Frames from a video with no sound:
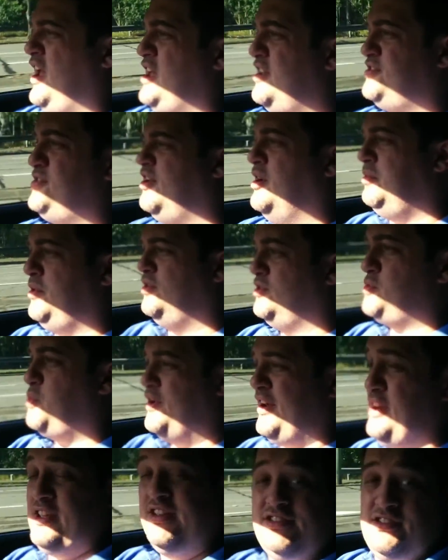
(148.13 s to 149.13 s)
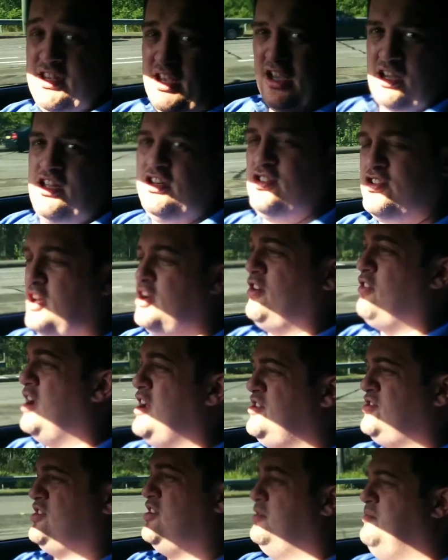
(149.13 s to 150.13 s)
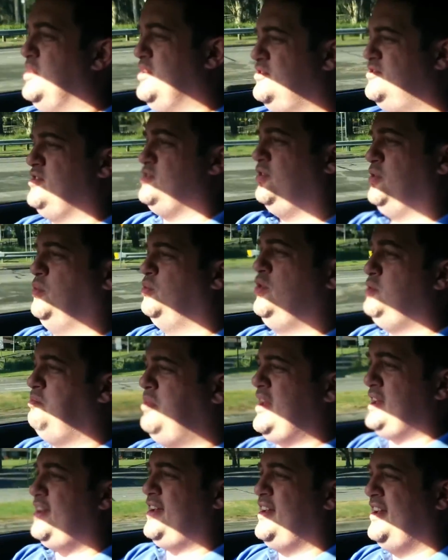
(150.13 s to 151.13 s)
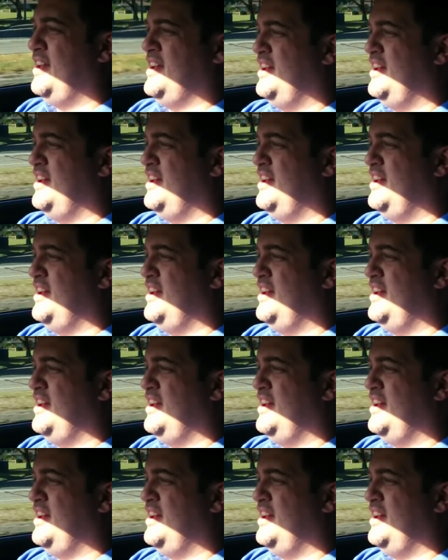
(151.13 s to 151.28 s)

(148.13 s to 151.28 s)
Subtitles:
SW20 second generation MR2 would be